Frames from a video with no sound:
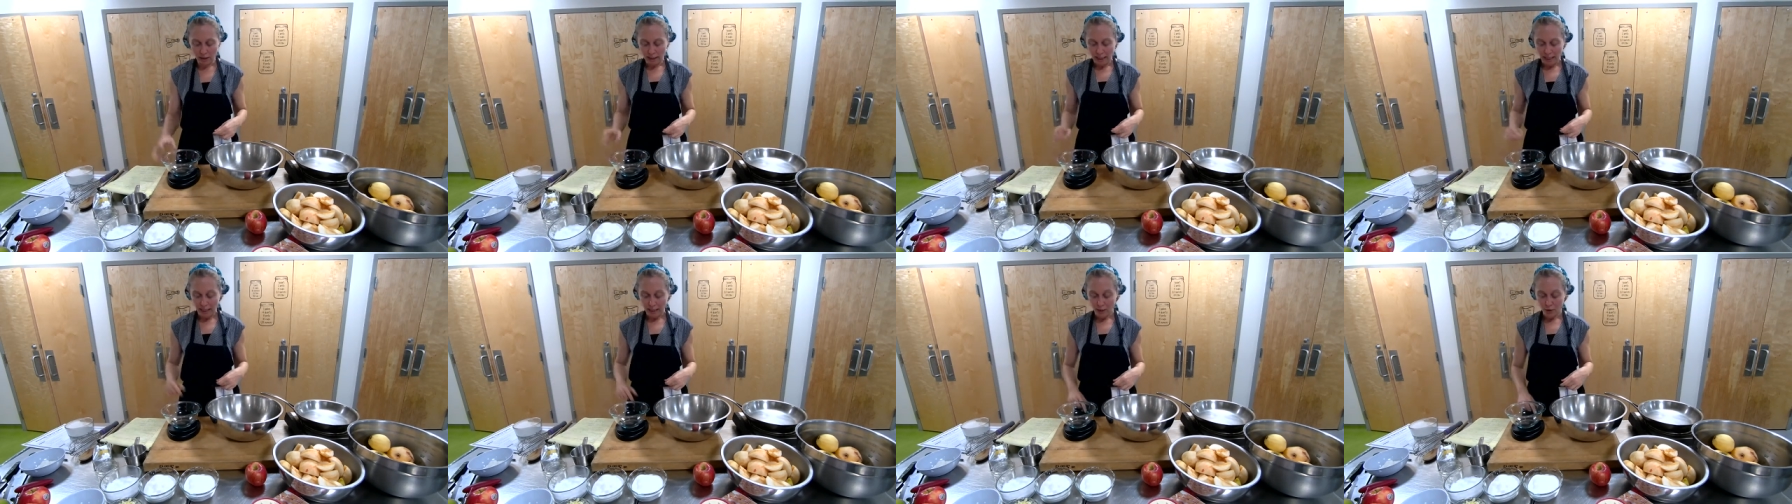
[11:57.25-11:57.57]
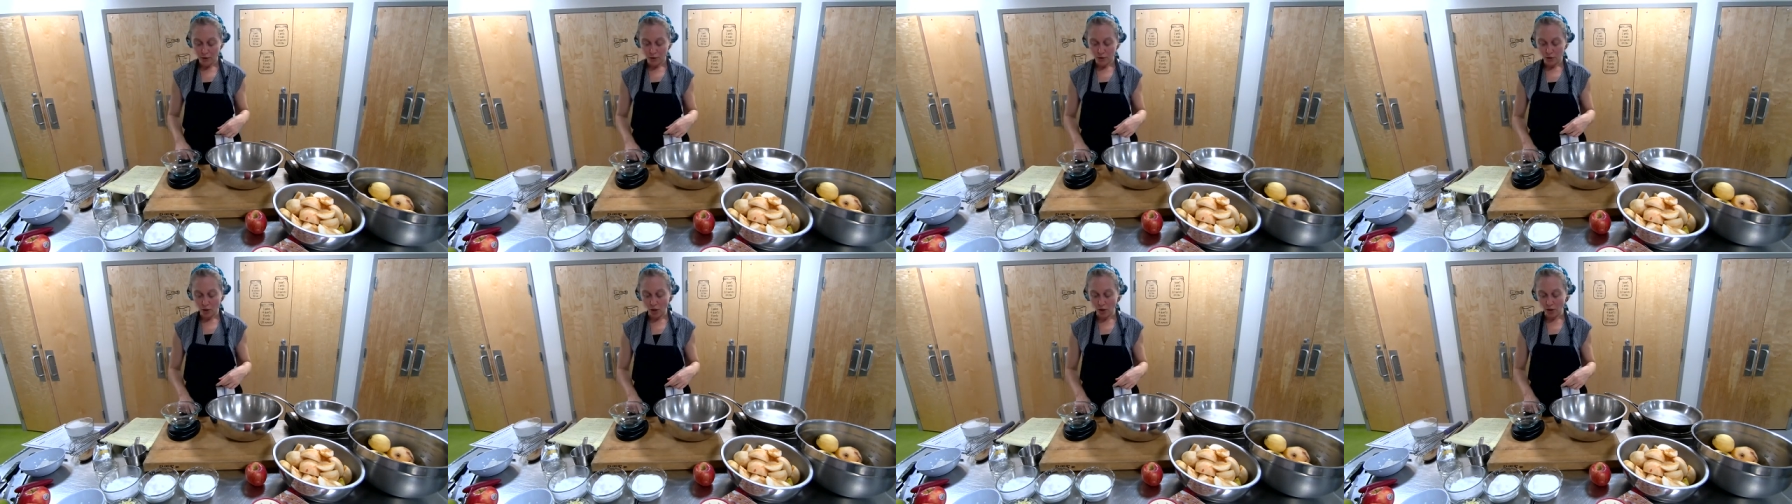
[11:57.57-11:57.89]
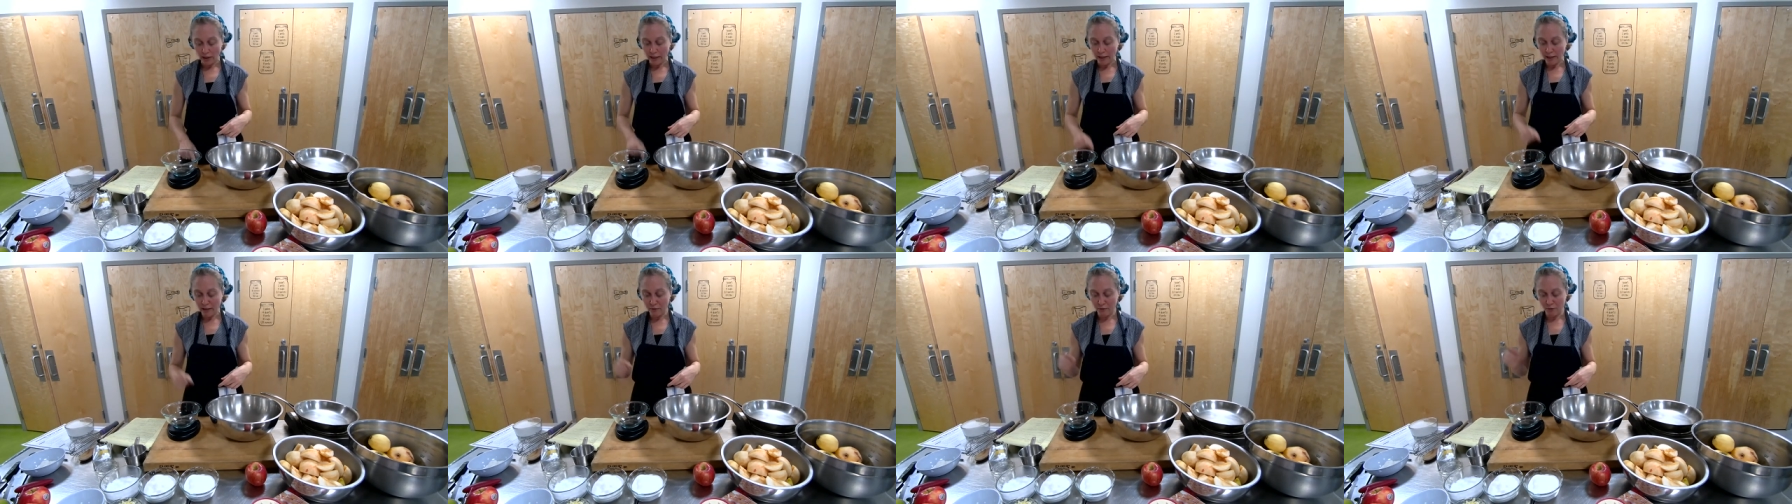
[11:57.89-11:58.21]
and
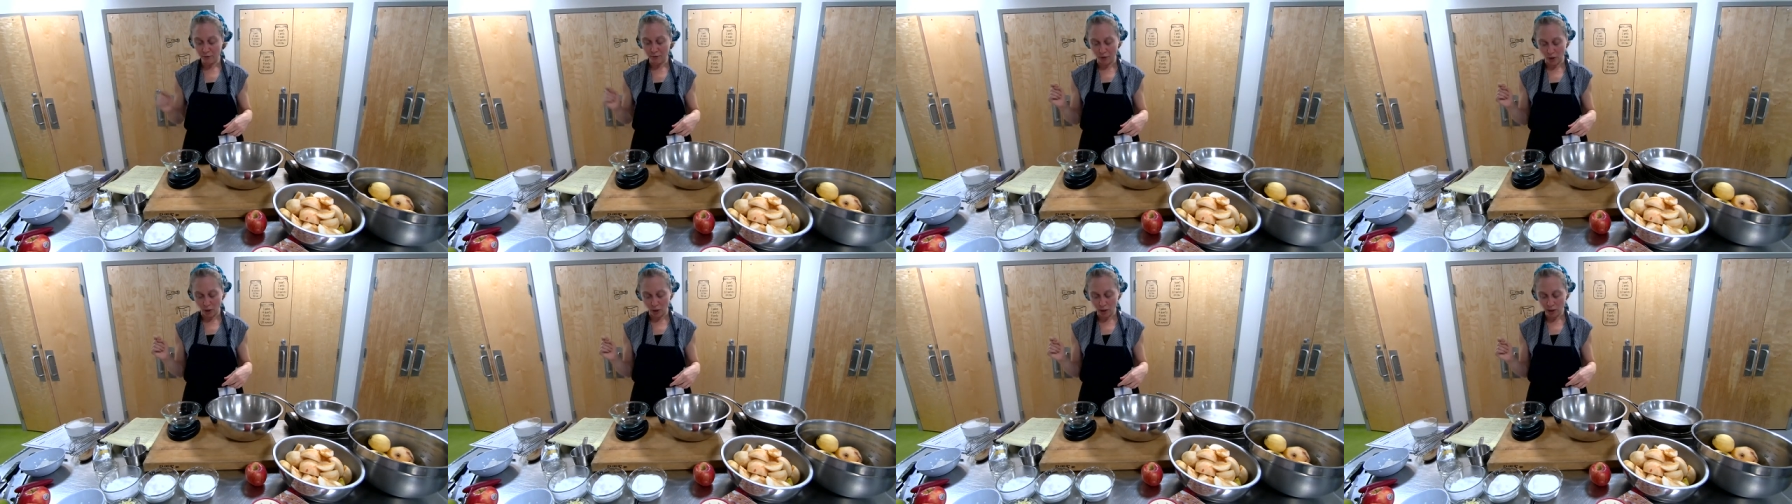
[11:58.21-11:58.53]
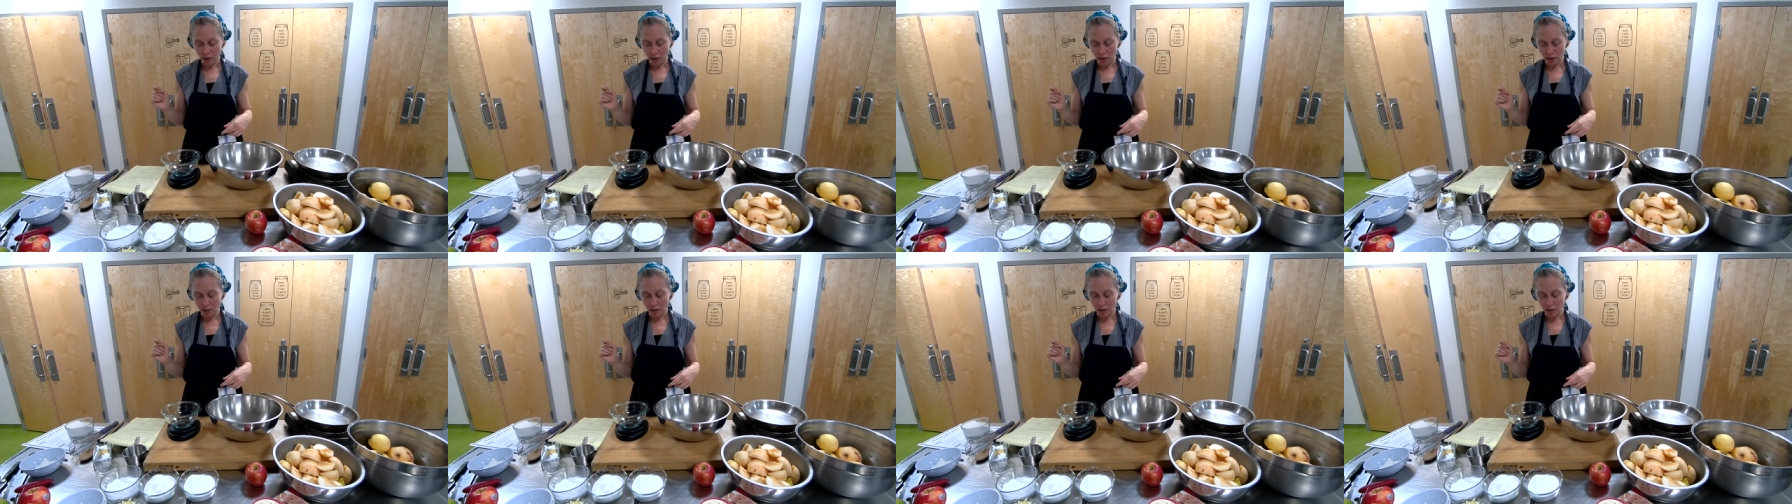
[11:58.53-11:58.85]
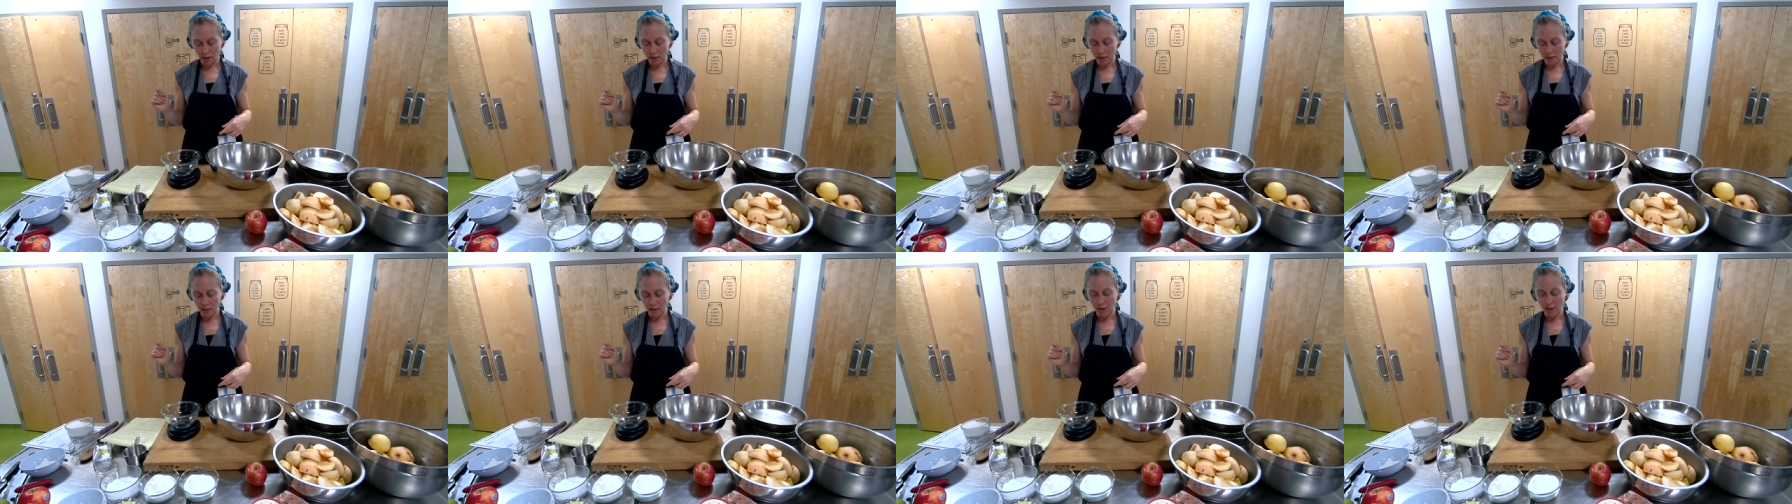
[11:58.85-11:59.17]
tarring it first.
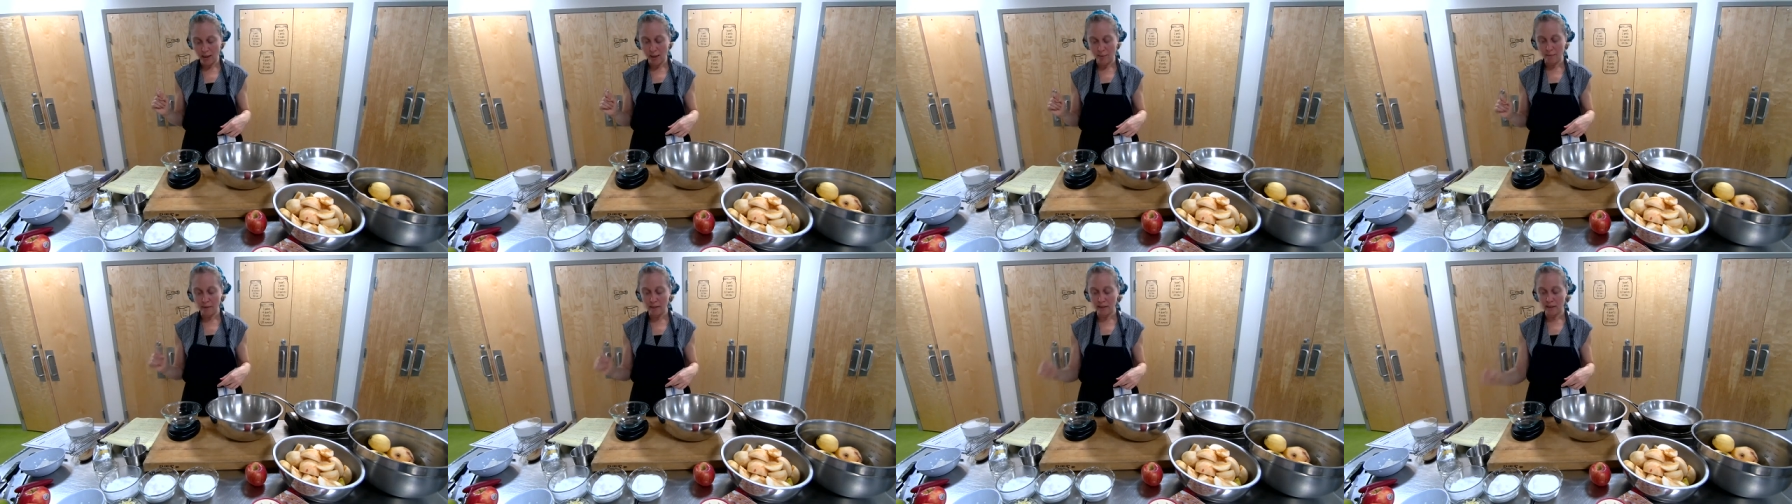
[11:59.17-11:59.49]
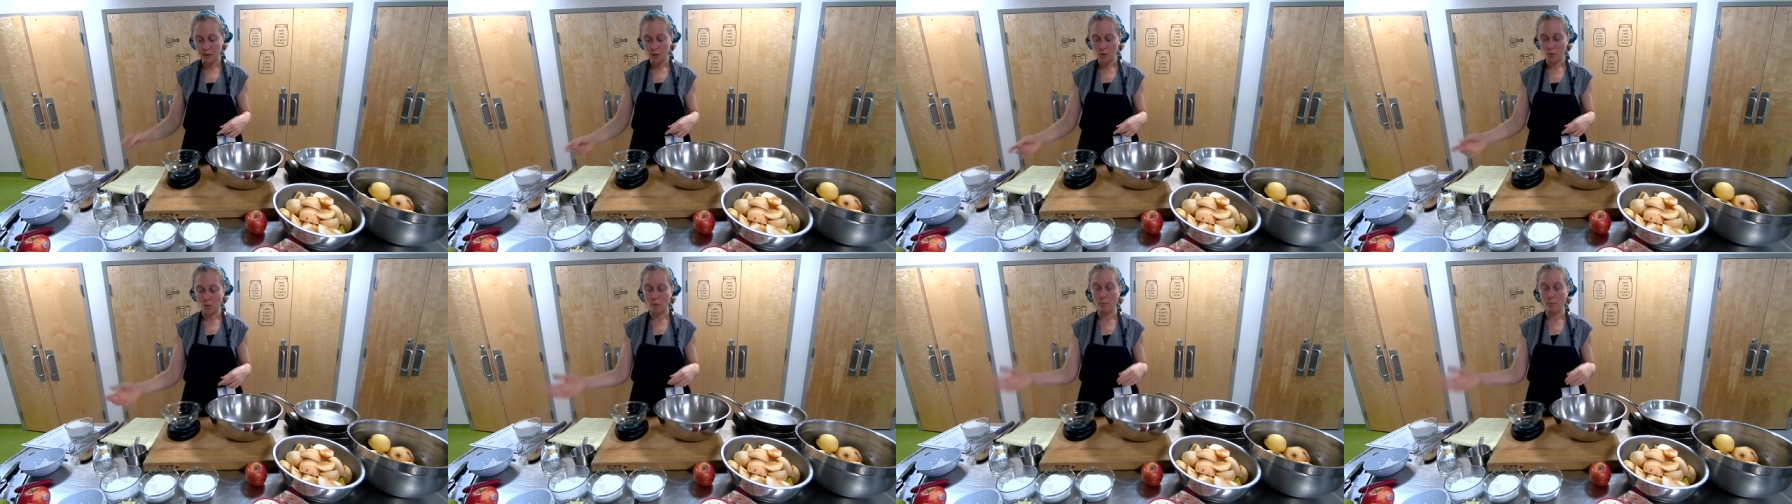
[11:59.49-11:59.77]
So that means we're